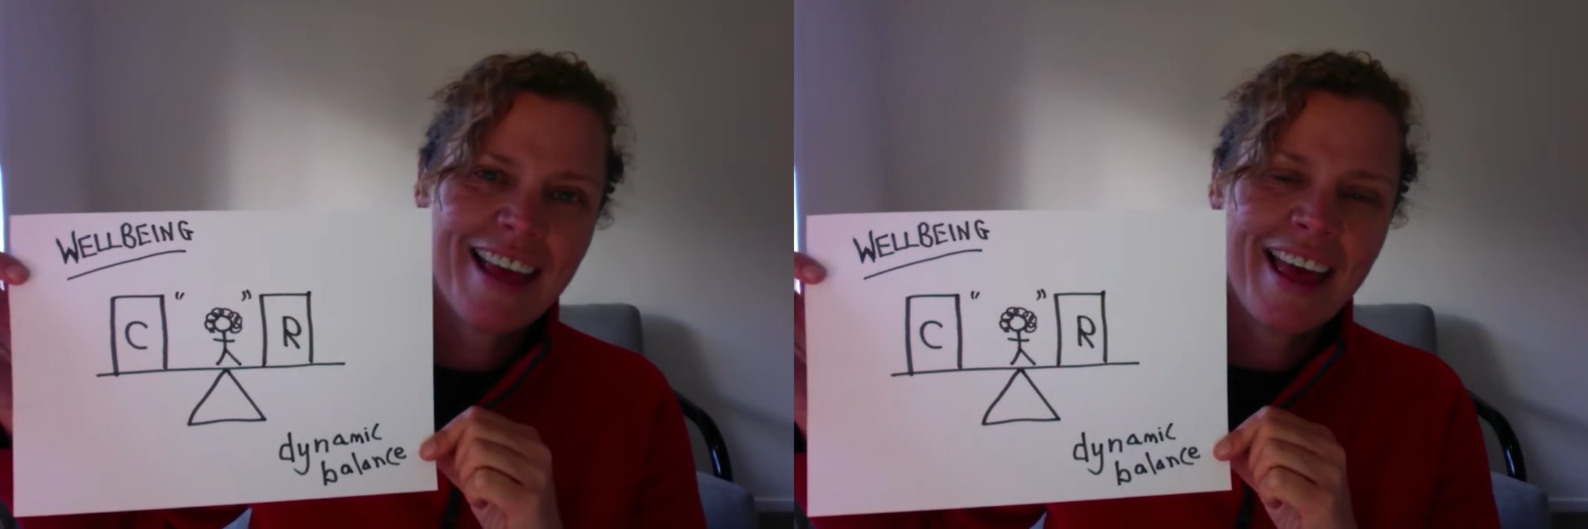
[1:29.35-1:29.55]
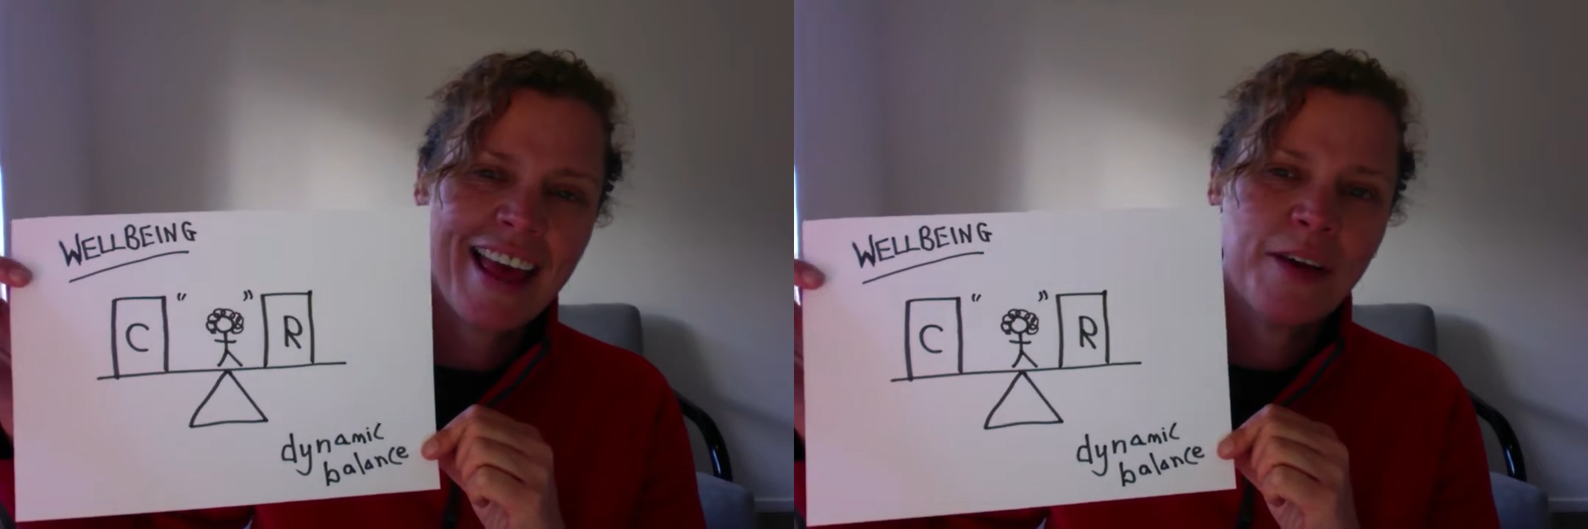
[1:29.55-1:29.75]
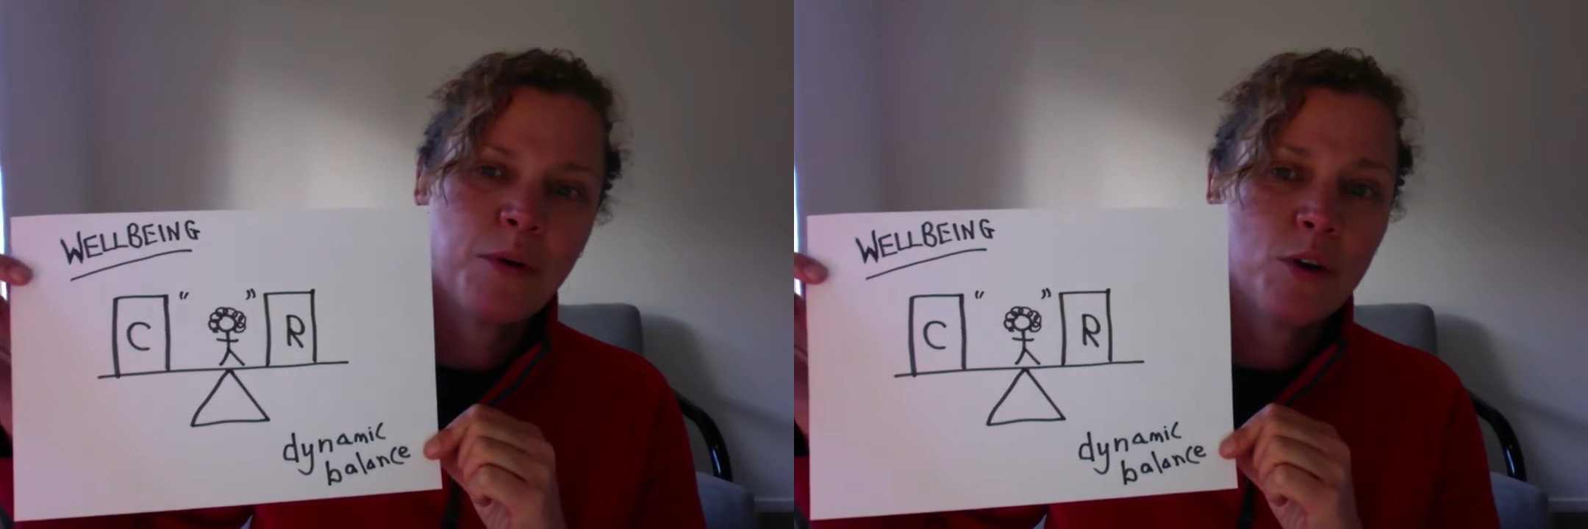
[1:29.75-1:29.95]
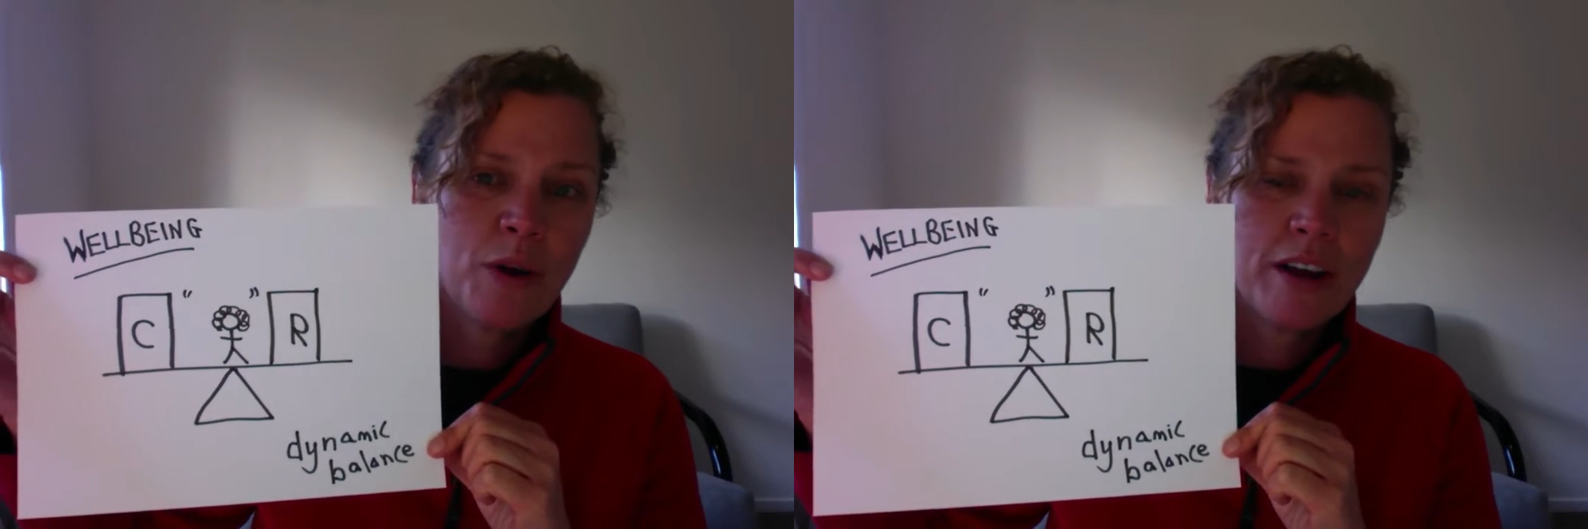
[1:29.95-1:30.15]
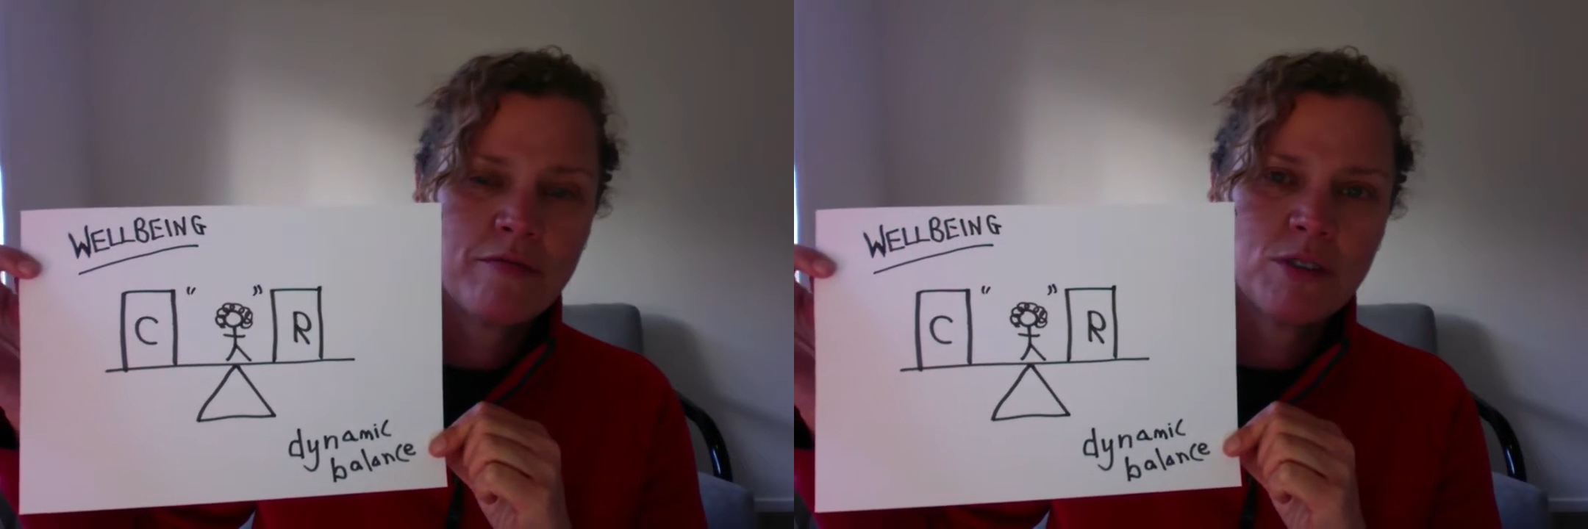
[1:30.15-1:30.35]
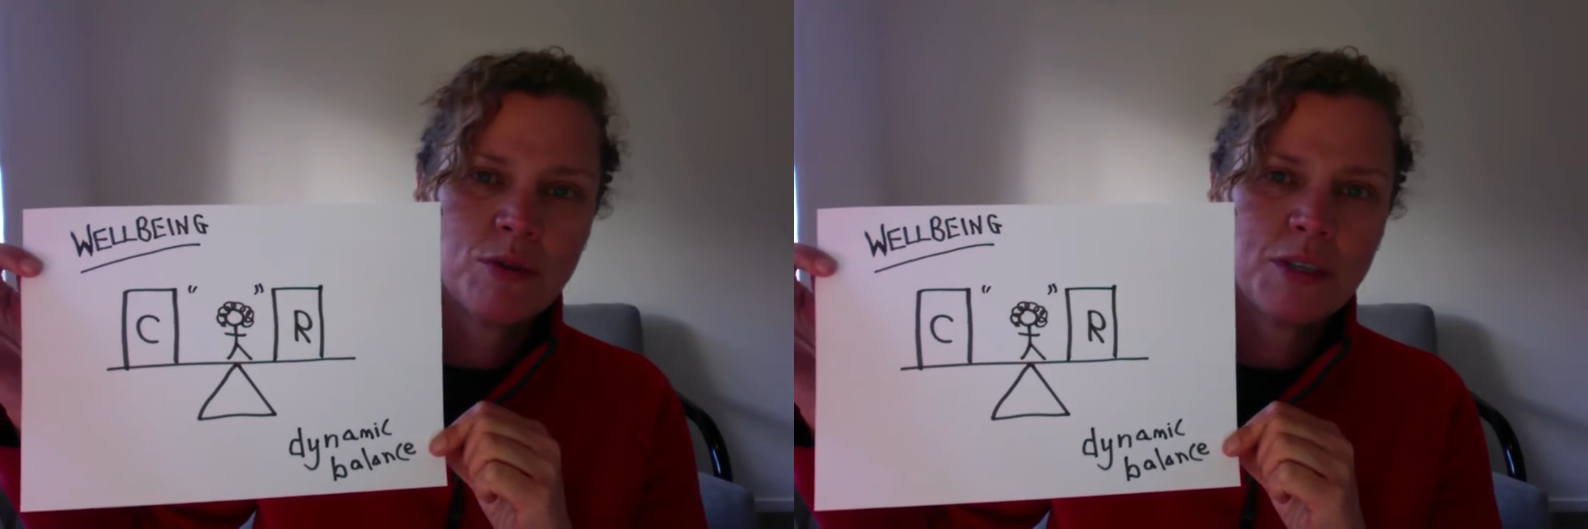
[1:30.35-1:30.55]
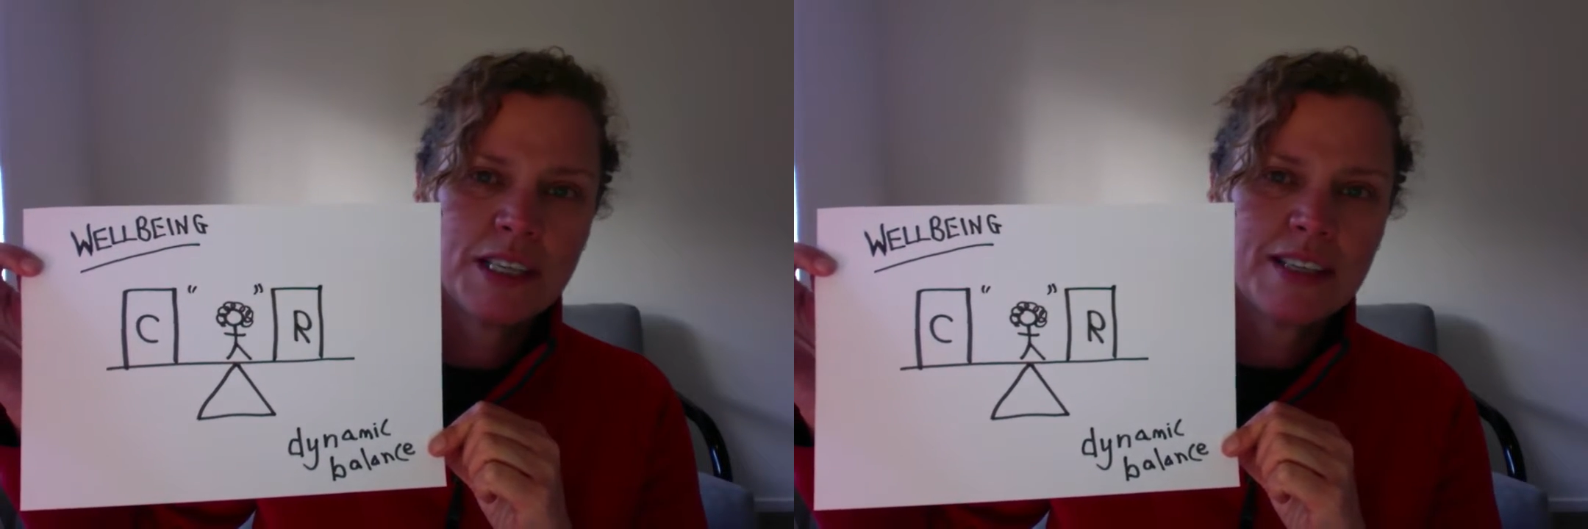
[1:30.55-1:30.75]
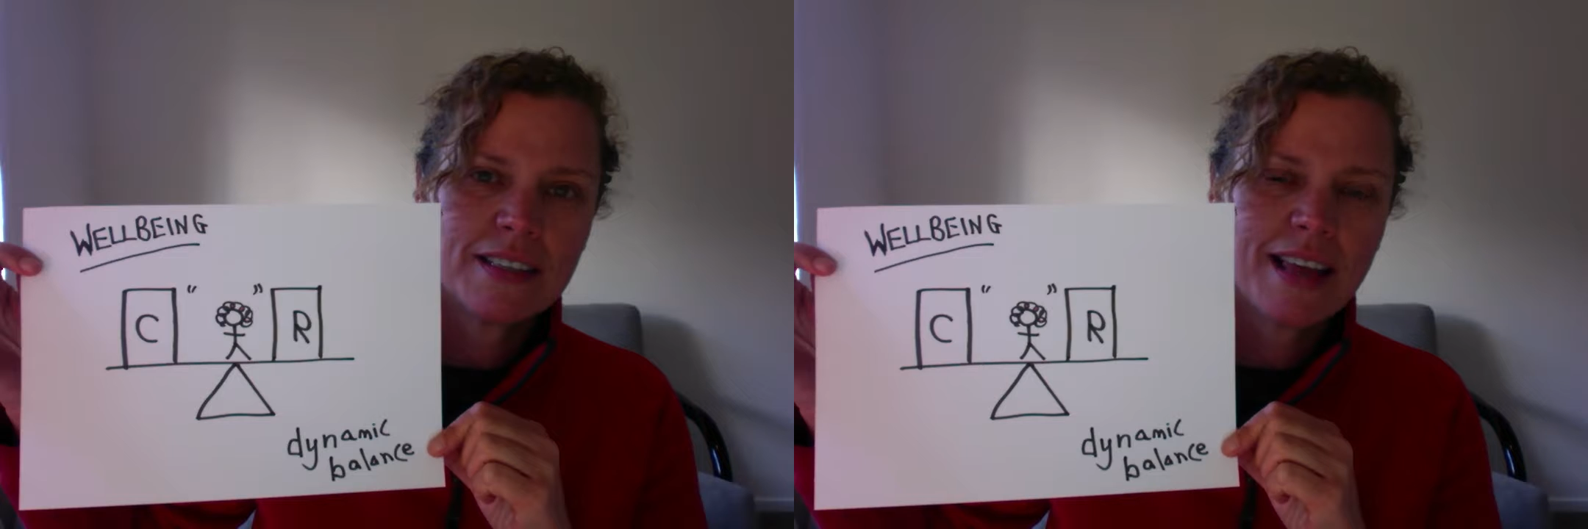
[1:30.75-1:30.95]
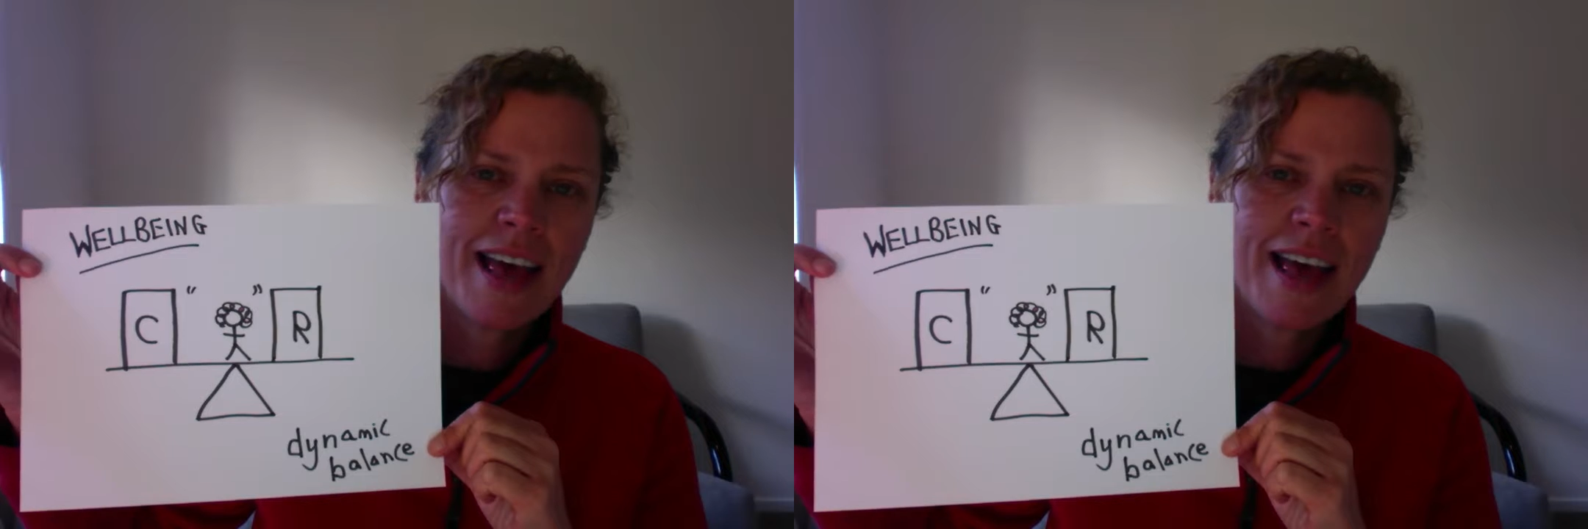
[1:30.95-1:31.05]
and we all have resources,